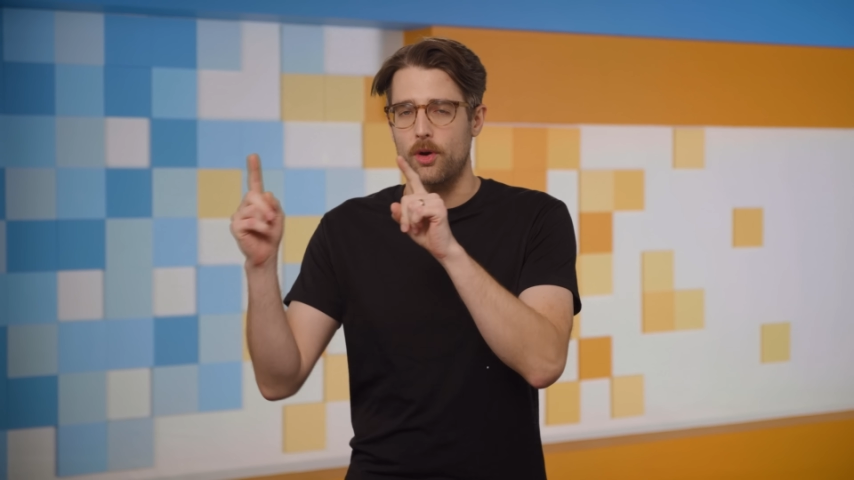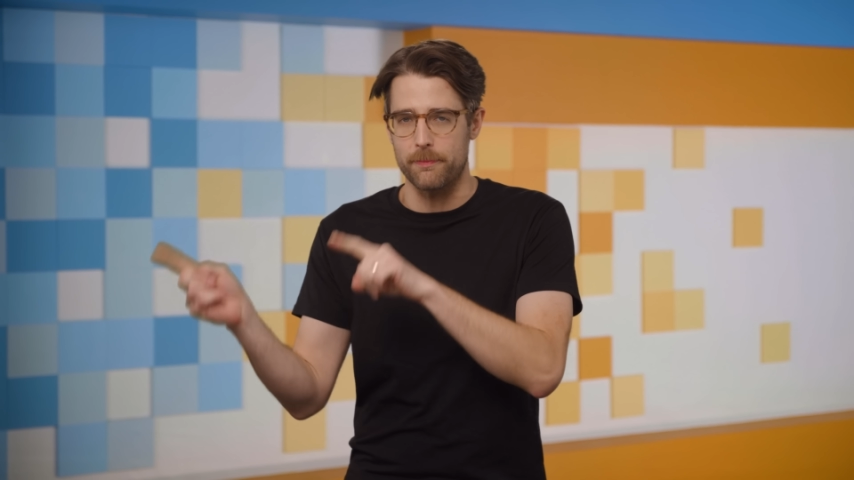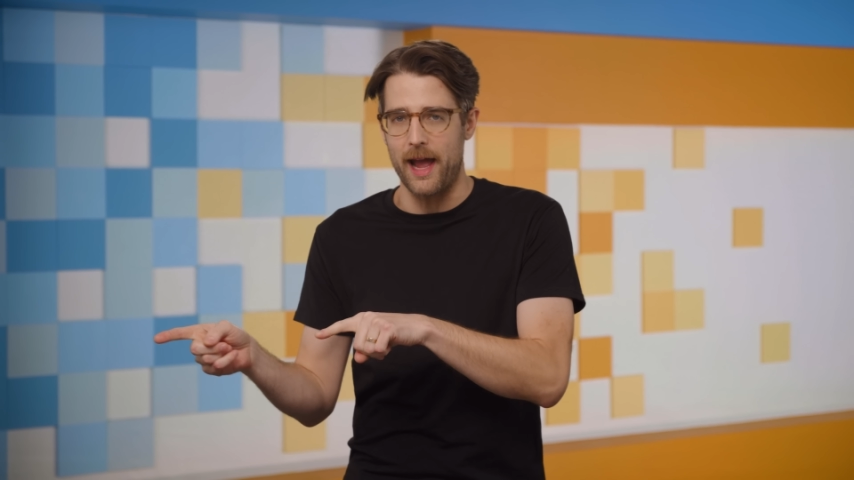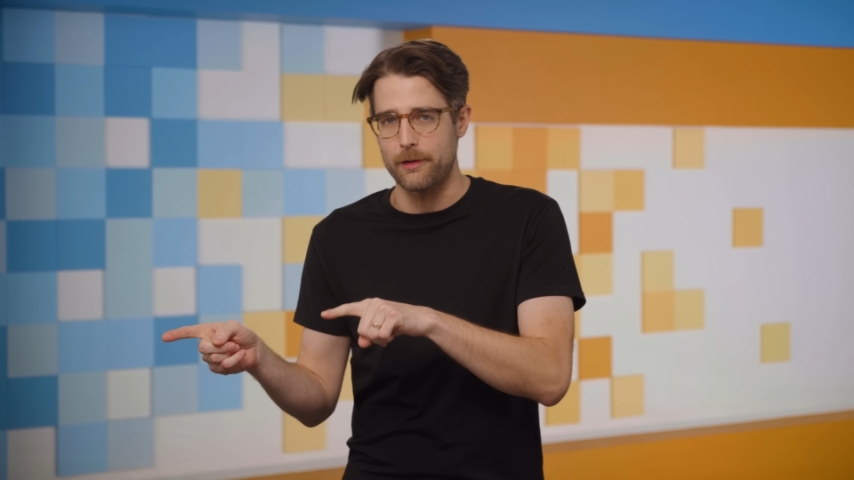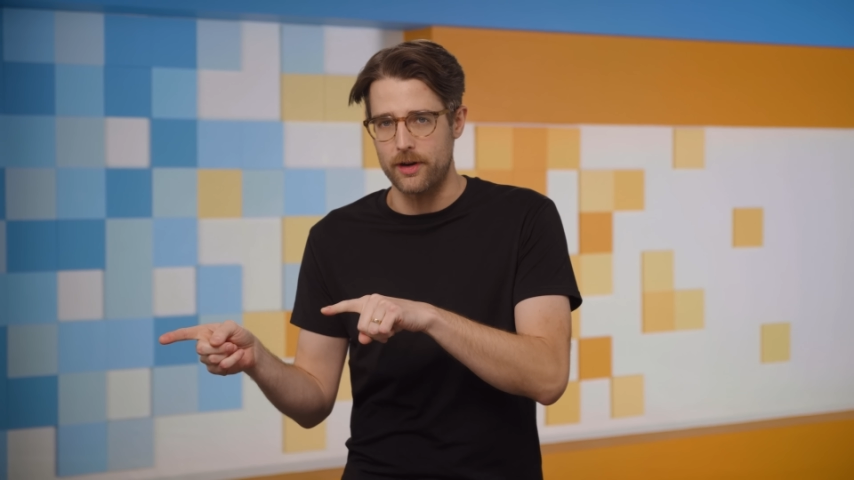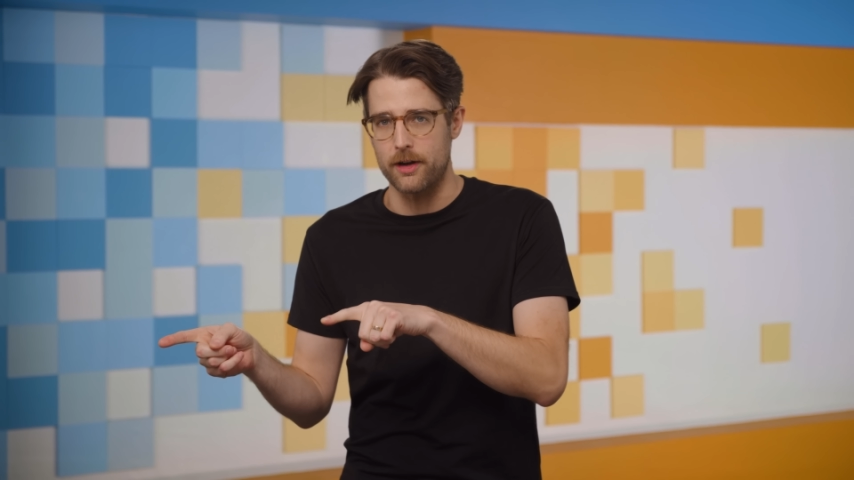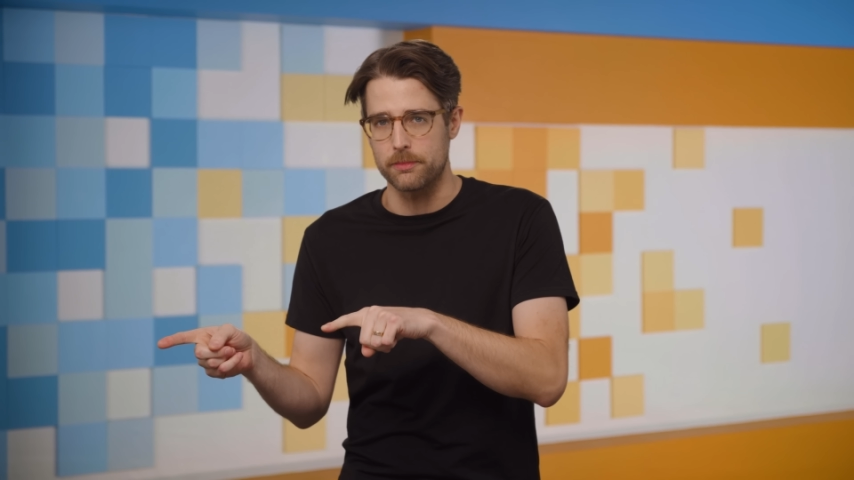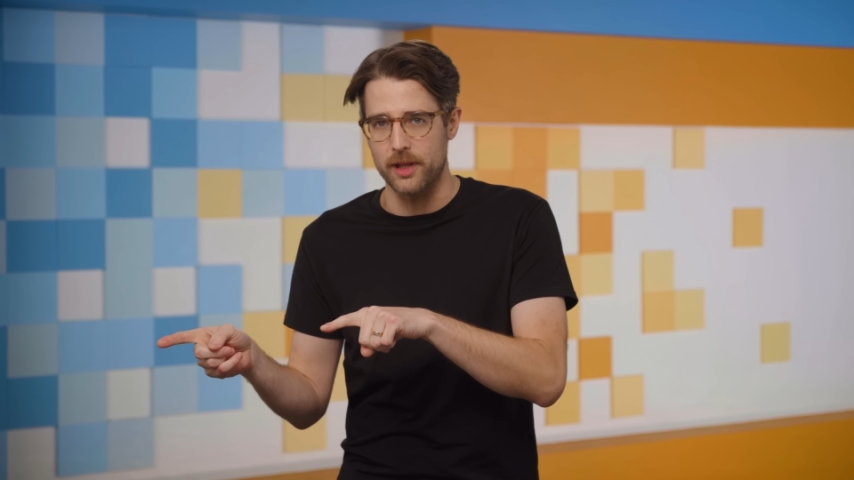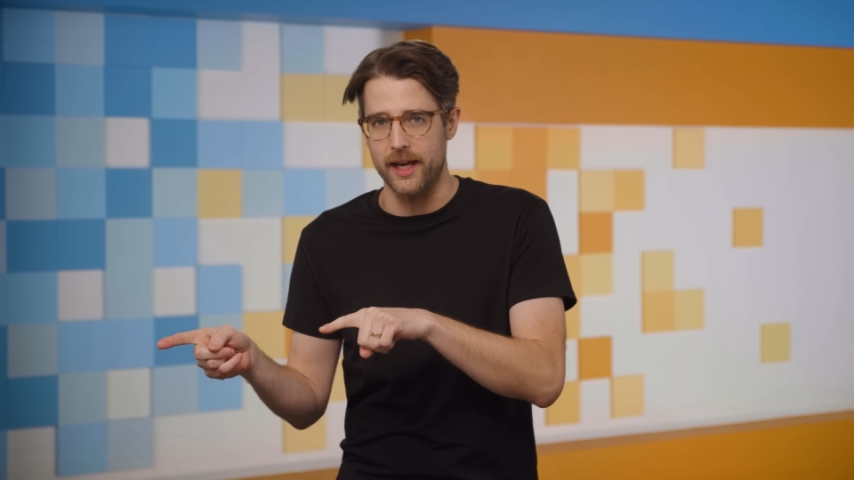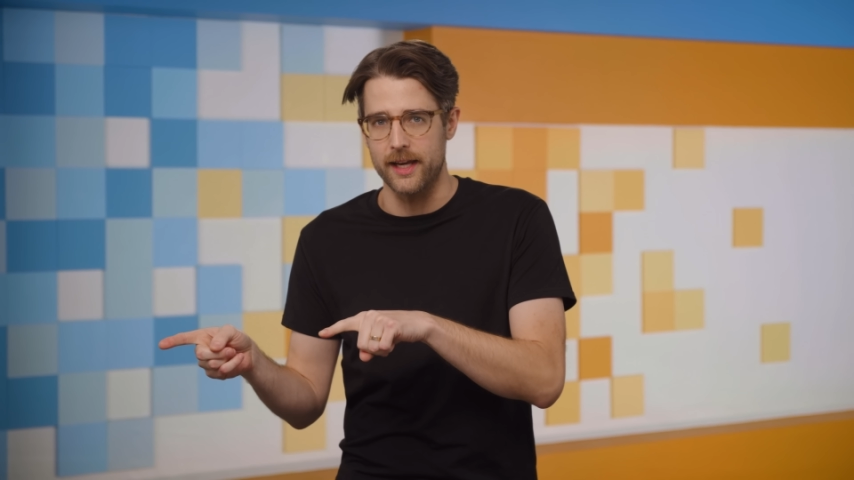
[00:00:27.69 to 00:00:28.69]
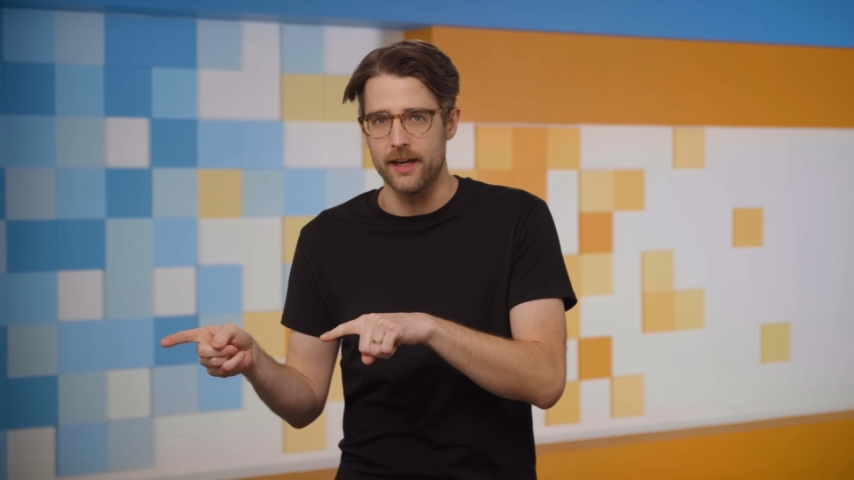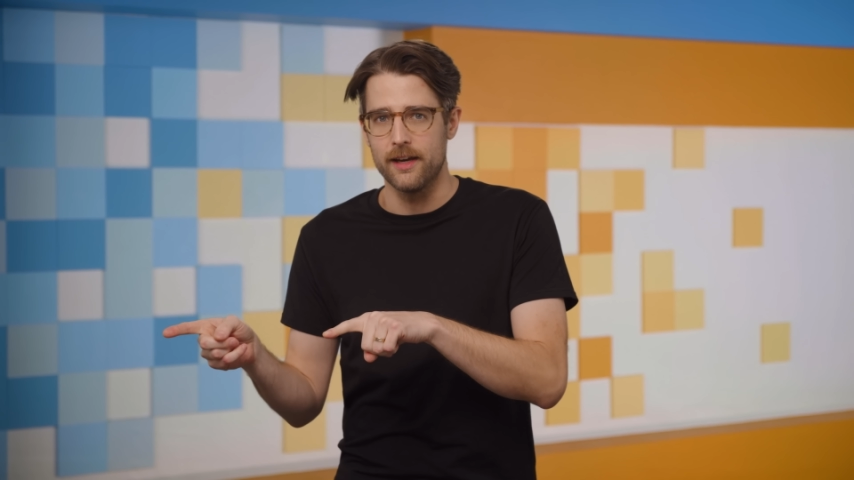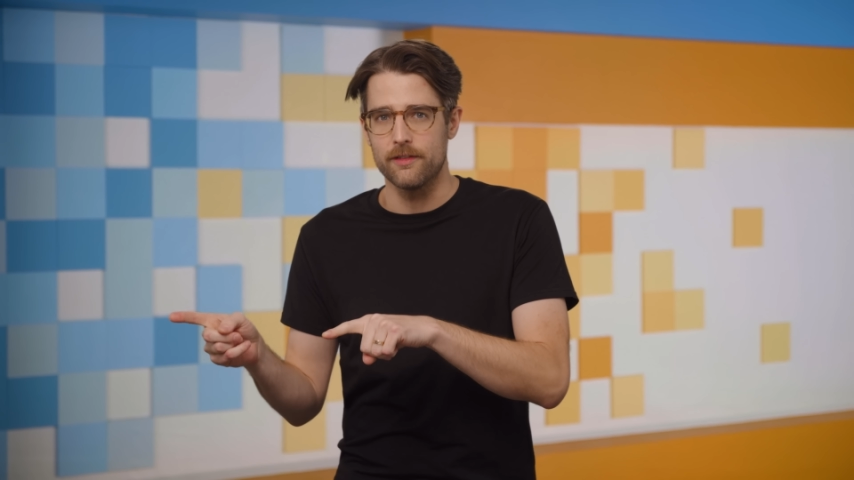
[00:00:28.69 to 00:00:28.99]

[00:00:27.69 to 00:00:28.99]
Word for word: or background play